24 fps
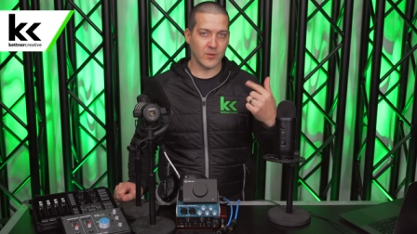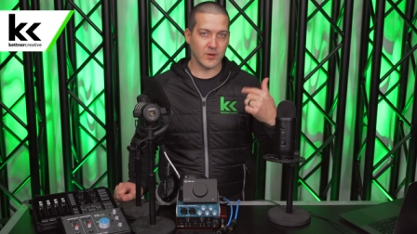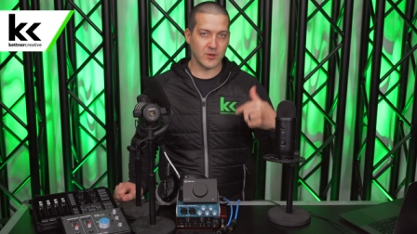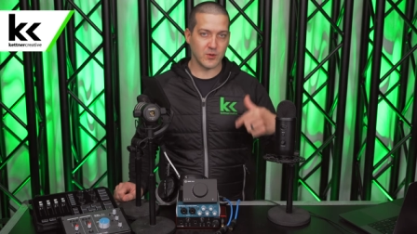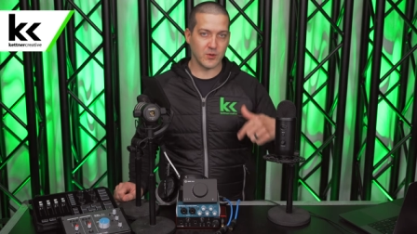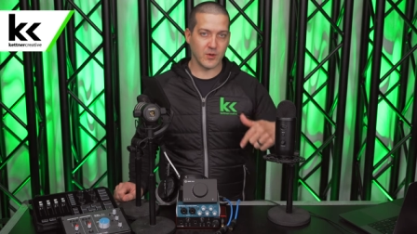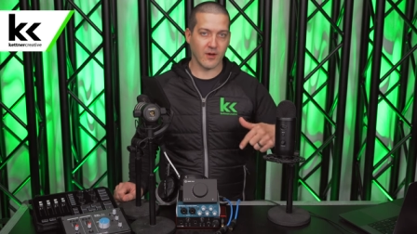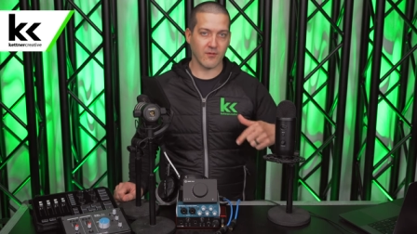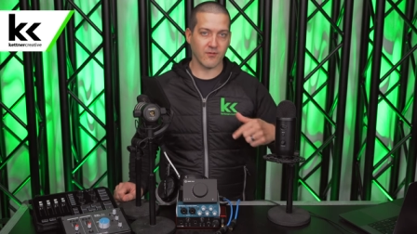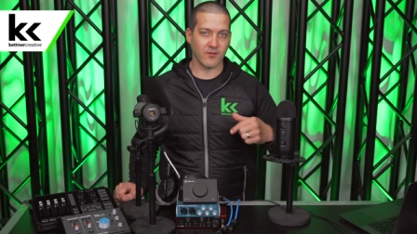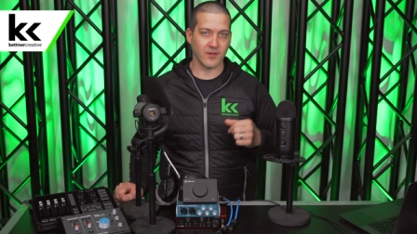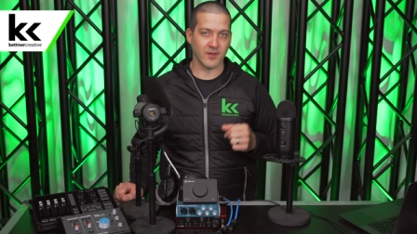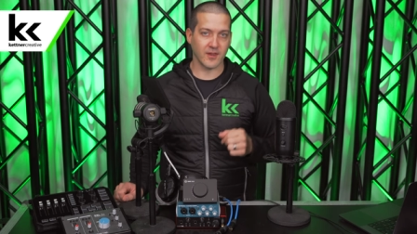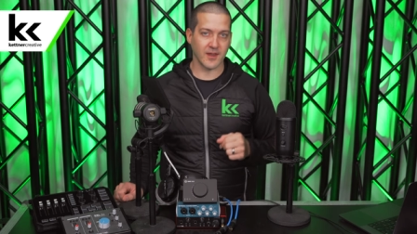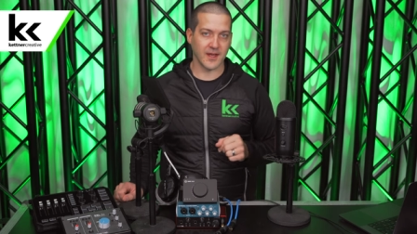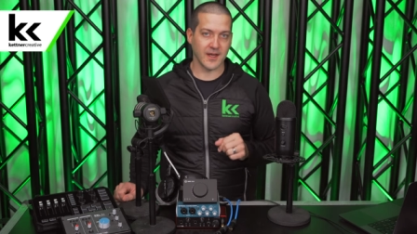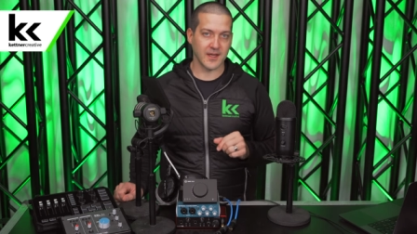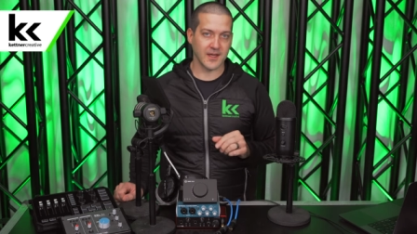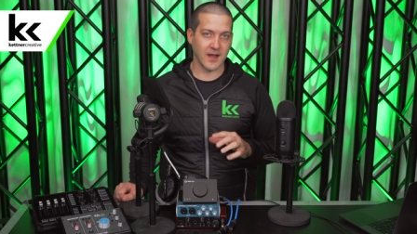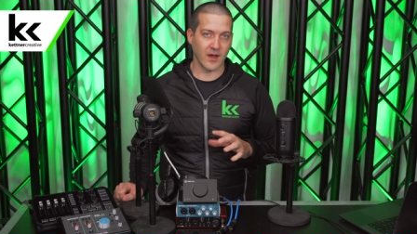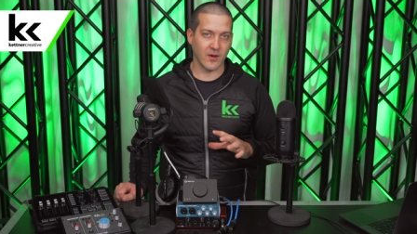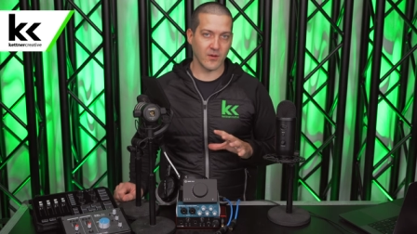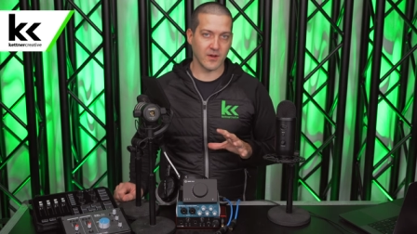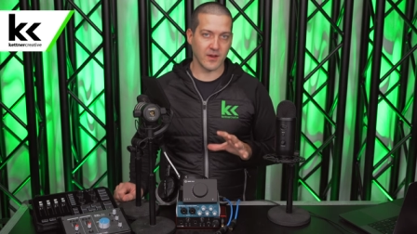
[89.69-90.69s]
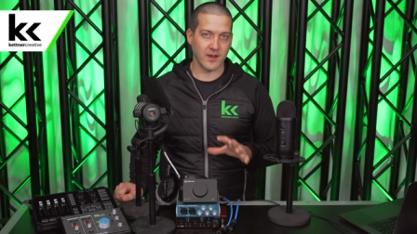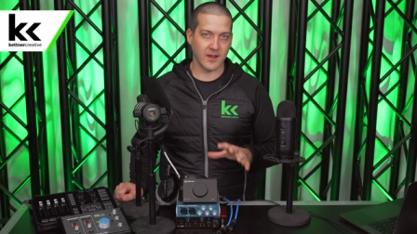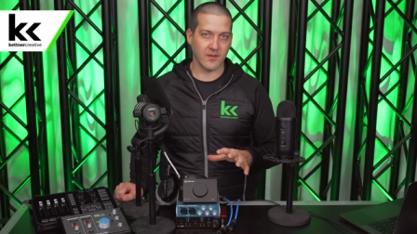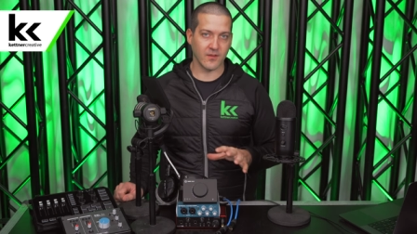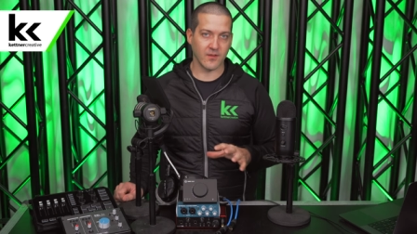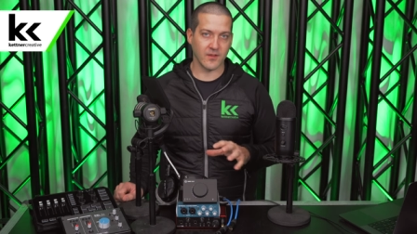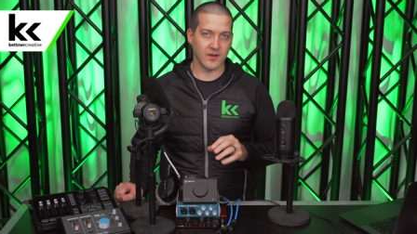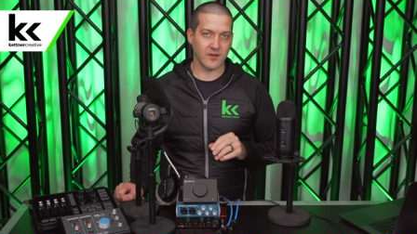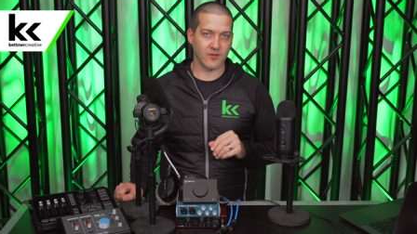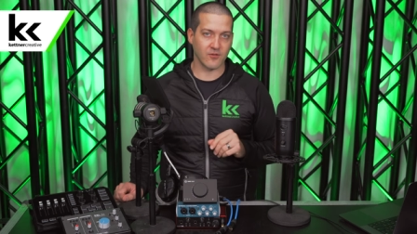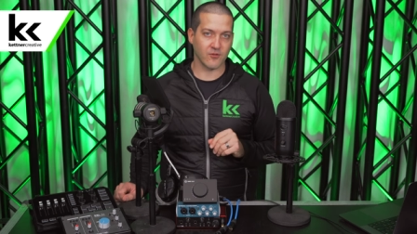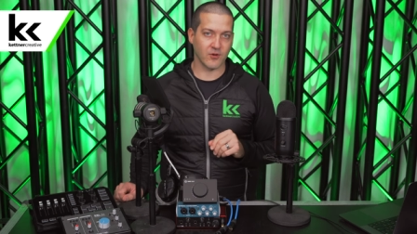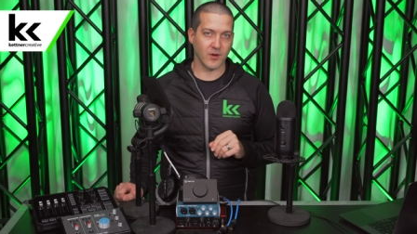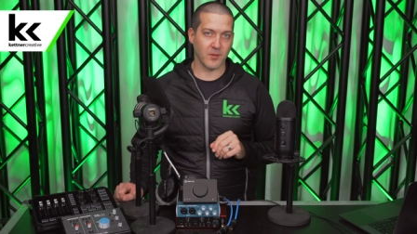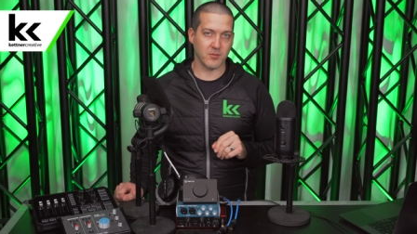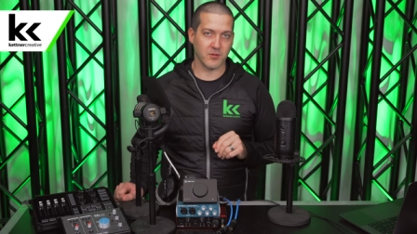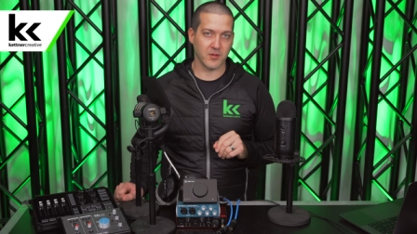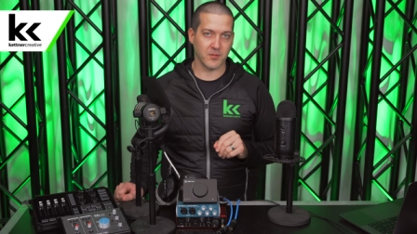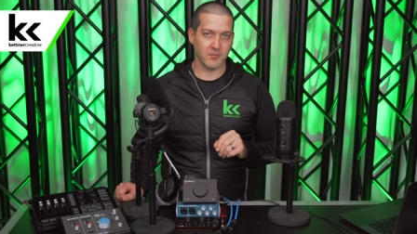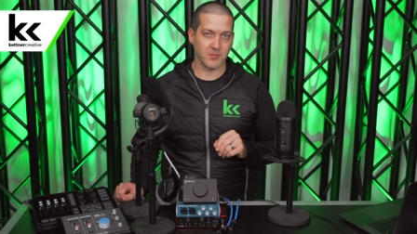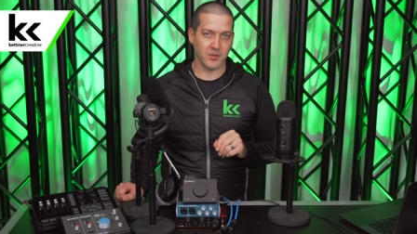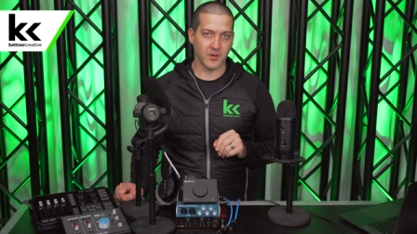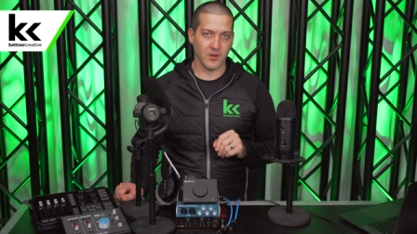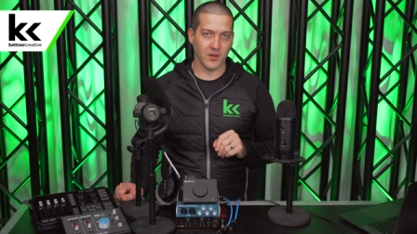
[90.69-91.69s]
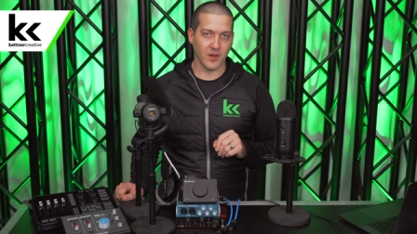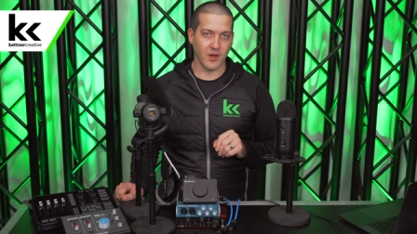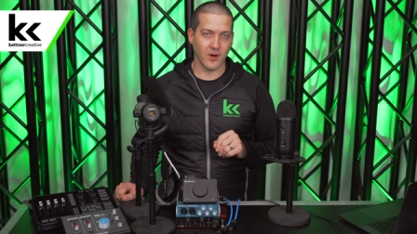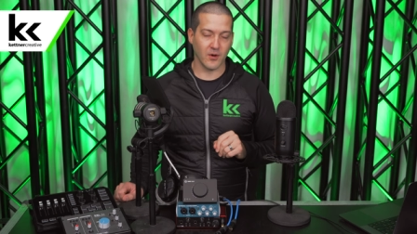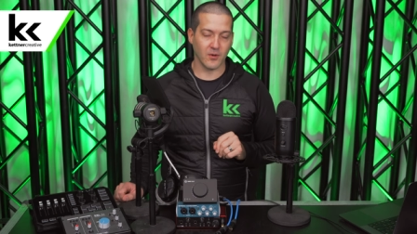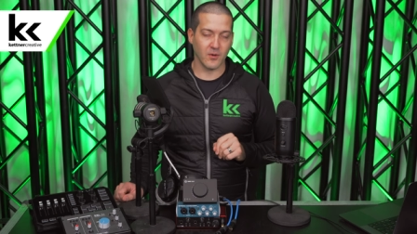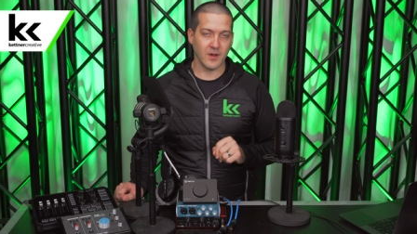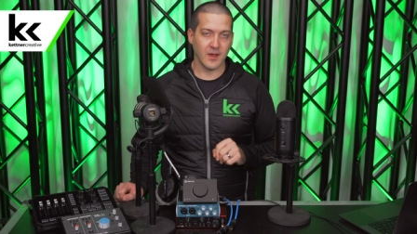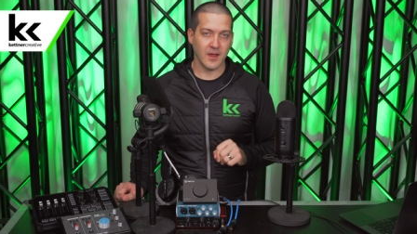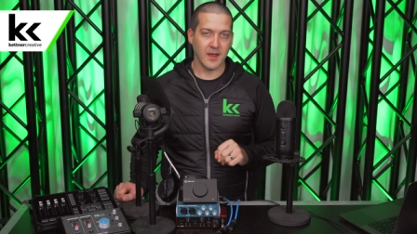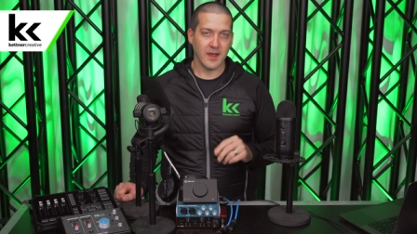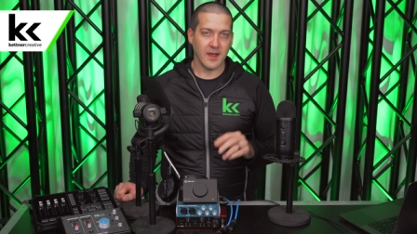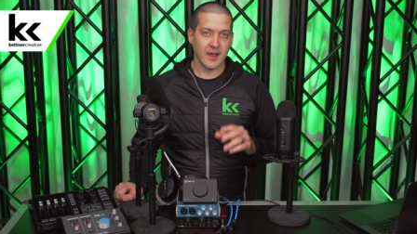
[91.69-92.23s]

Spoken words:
we do have a link down in the description below.